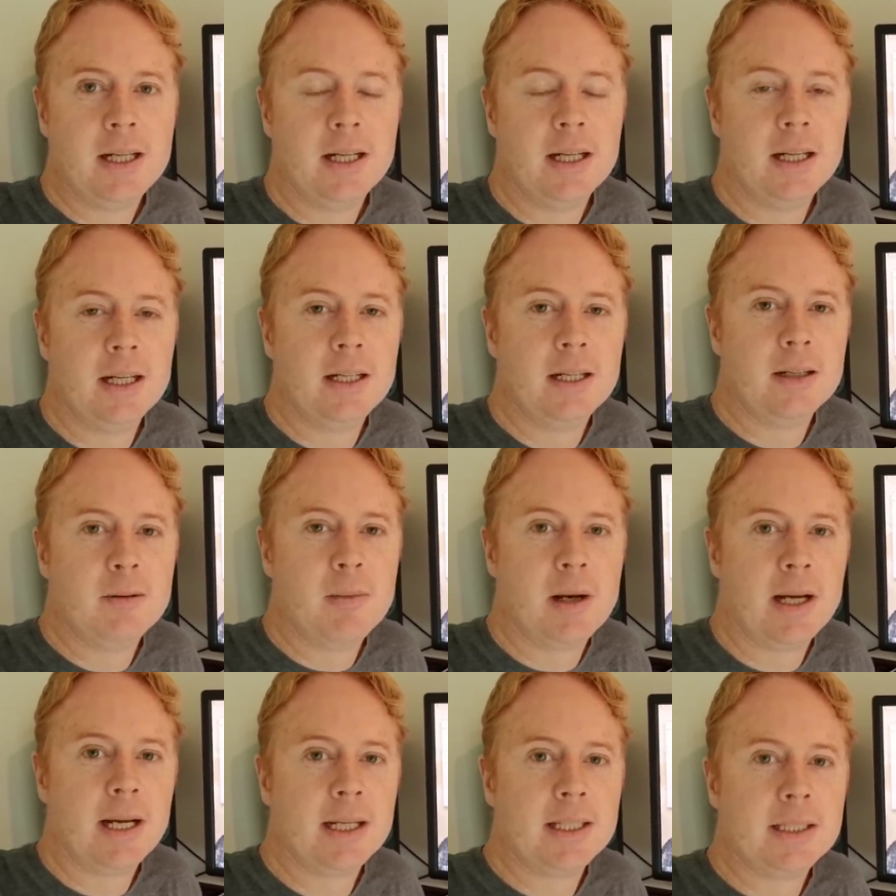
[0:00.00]
And
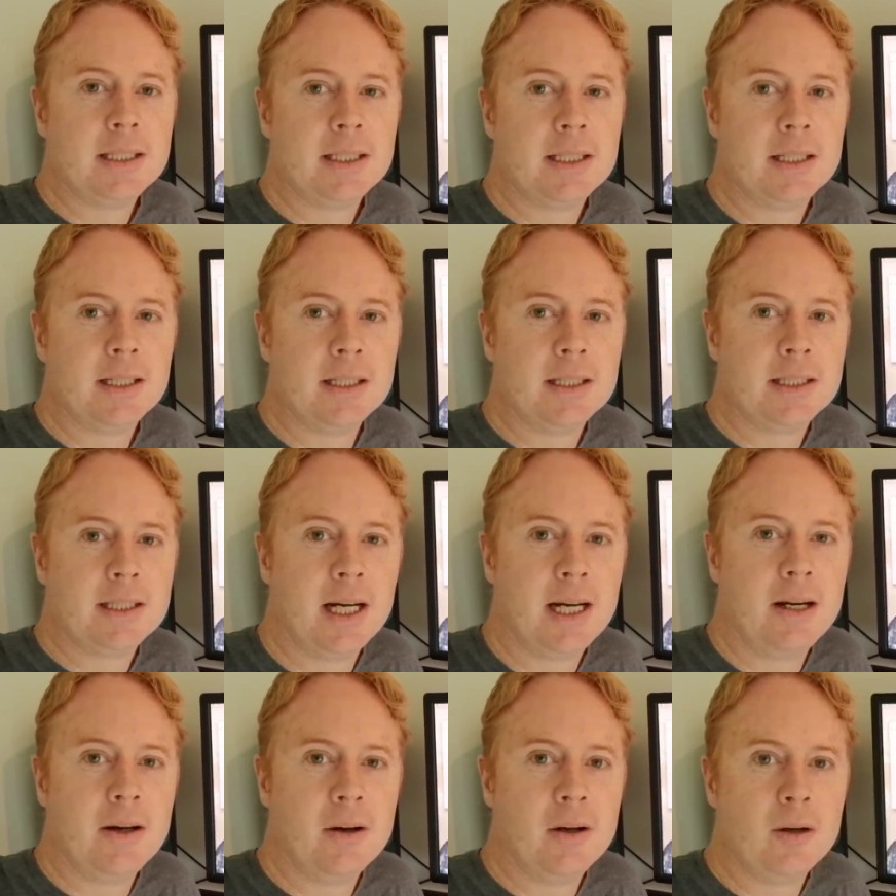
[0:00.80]
my guess is the
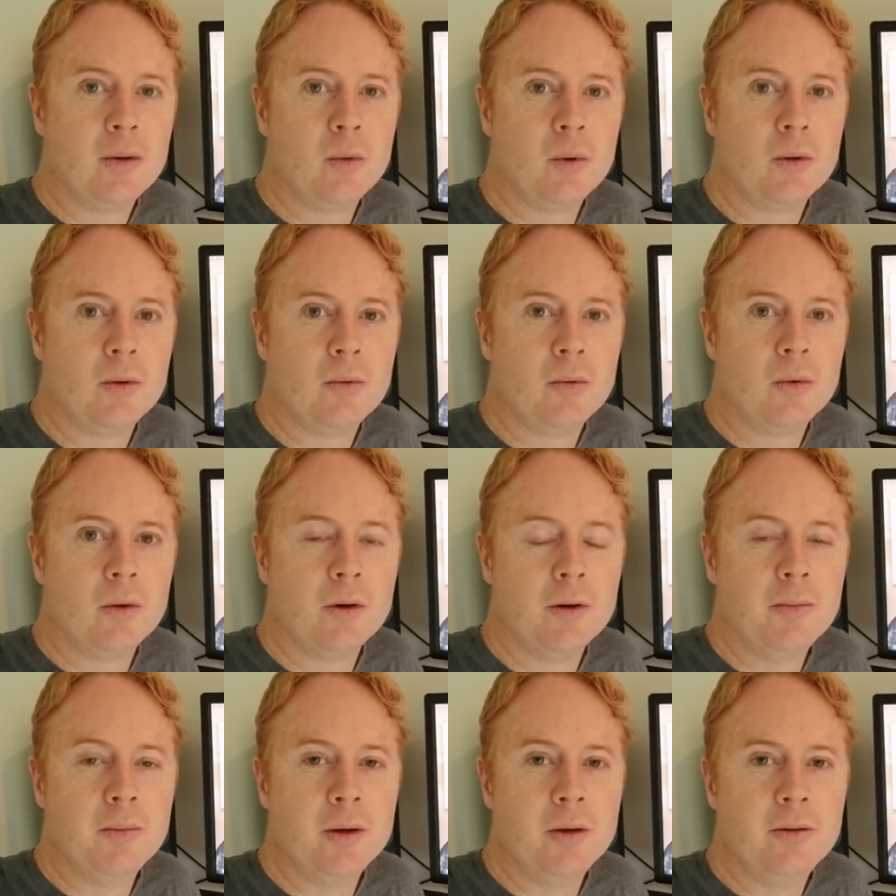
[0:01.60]
site owner will, will
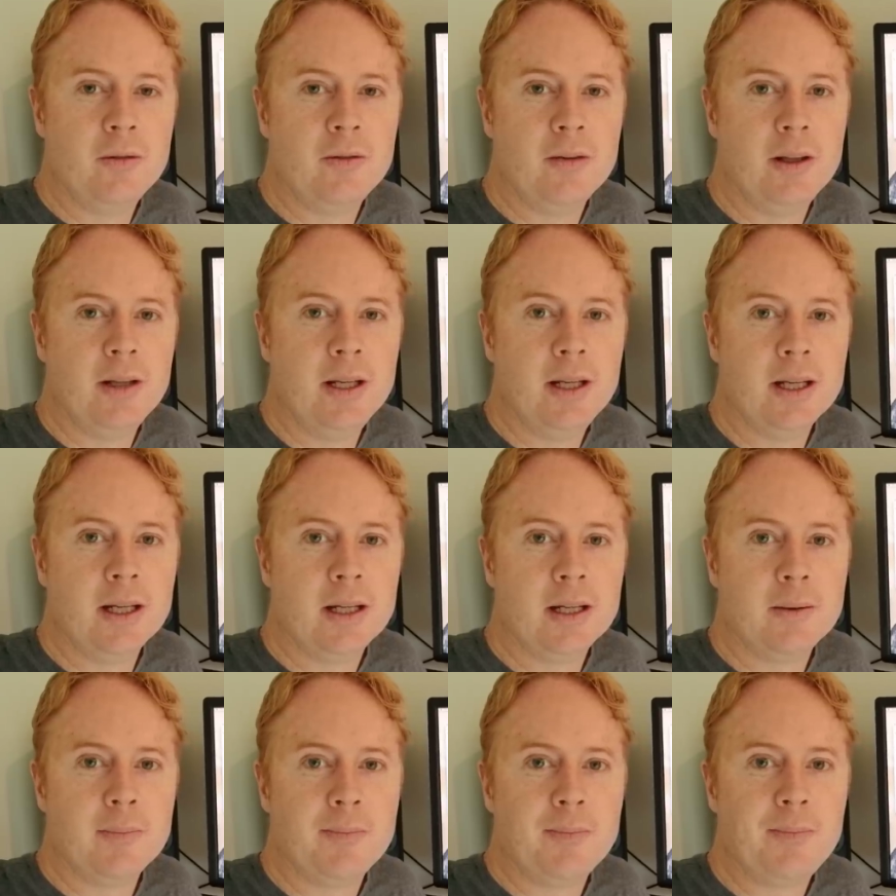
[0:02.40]
remove the
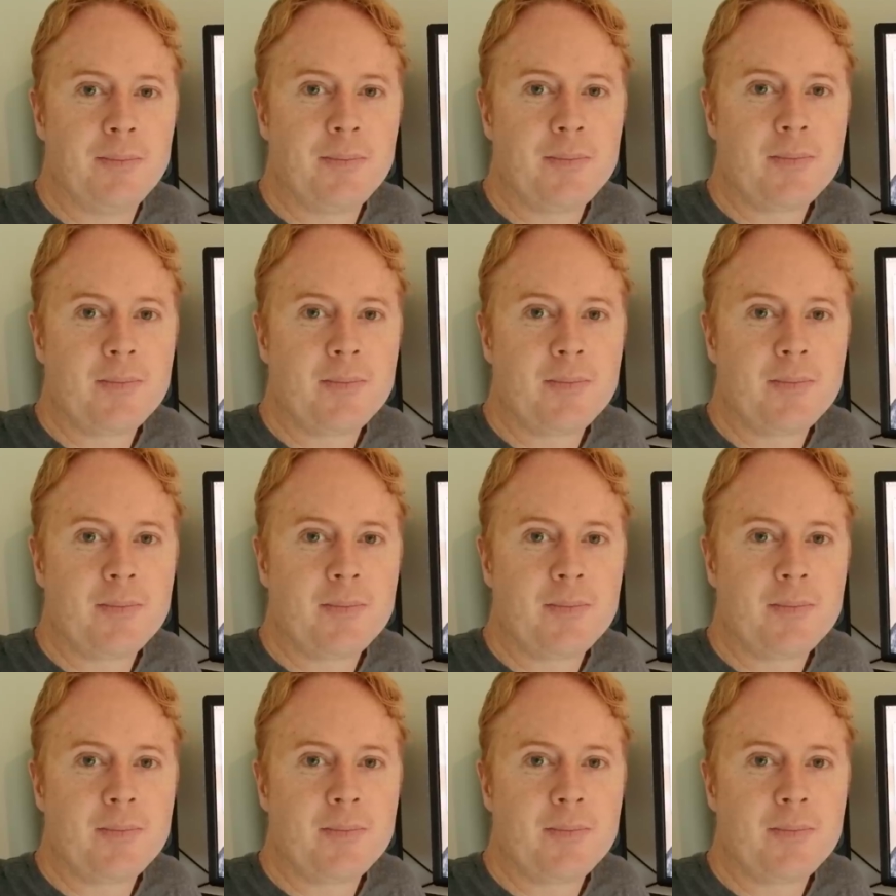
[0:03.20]
um,